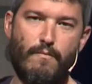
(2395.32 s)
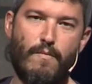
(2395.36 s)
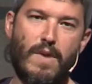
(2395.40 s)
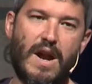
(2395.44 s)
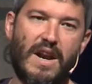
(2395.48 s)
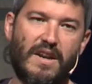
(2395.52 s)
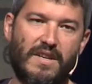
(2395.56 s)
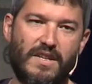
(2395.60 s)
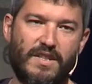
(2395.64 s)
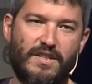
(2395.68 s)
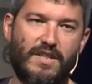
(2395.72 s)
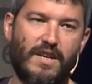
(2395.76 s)

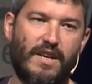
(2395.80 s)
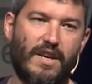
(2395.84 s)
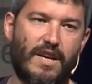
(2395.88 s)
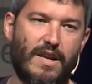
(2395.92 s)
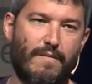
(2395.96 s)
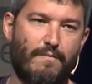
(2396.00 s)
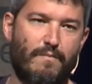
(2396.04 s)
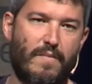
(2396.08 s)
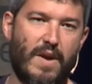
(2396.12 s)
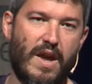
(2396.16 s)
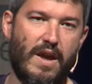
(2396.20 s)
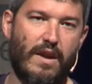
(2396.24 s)
marketing
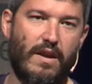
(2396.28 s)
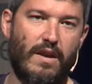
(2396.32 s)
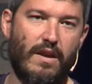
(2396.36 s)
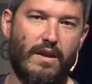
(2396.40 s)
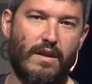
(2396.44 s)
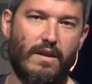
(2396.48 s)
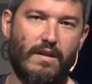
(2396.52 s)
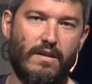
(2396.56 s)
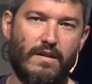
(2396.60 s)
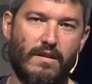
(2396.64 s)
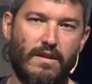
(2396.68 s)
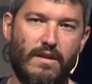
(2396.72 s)

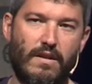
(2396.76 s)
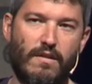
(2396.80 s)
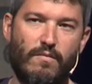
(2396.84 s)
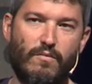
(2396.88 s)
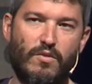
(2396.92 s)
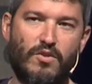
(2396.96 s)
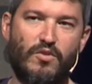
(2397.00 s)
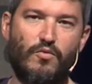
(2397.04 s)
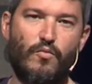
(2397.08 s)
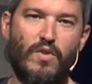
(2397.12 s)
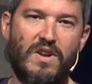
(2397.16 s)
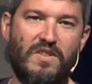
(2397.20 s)
campaign
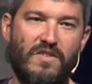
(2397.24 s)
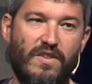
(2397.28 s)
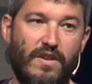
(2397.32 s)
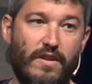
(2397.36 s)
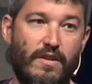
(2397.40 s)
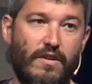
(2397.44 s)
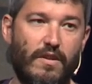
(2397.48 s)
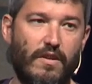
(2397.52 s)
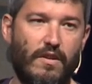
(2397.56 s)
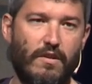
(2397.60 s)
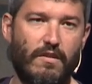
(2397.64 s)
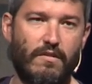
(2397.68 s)
almost 1
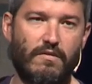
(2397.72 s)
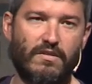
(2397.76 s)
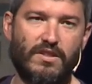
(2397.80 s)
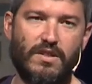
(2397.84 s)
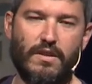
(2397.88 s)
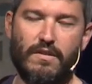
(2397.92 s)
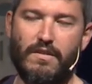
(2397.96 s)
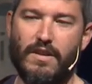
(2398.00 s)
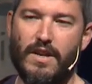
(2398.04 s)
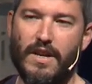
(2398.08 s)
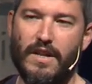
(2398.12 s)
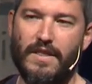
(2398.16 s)
year ago,
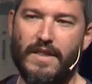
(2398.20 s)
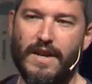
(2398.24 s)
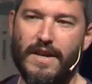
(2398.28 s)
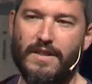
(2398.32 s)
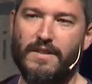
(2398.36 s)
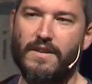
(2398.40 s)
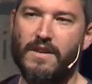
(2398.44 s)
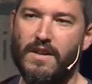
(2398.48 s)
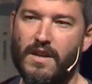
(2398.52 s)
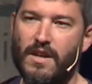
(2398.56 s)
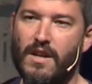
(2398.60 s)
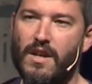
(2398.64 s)
something like
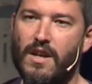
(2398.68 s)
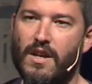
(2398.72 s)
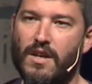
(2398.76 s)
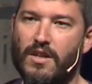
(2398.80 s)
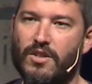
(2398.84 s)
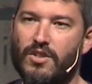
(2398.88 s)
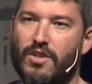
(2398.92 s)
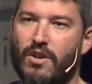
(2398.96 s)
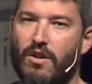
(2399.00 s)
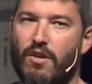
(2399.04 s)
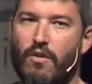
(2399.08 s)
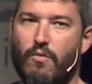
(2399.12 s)
that.
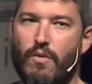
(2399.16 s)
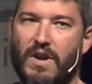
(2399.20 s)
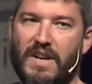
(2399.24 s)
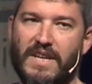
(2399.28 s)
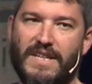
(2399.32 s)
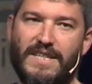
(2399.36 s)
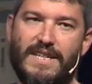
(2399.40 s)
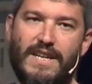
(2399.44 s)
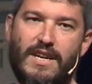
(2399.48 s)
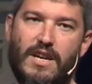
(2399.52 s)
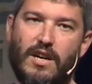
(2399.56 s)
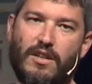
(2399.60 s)
So what
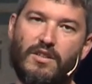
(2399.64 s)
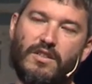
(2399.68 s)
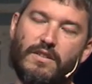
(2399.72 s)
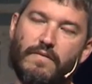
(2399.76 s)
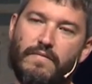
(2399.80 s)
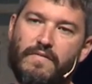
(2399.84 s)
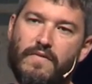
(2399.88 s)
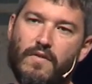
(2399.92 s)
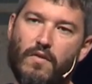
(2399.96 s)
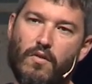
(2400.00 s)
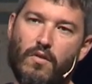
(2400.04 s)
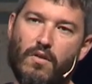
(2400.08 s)
is
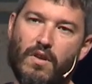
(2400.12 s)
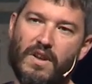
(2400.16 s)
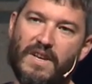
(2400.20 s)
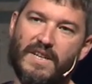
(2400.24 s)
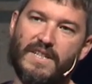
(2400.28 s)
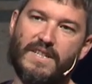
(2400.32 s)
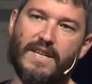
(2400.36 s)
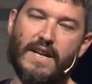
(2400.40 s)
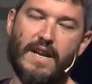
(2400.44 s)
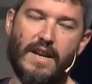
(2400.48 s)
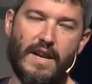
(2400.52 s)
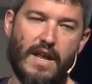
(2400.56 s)
Contentful?
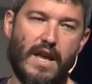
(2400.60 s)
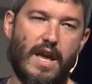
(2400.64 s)
It's an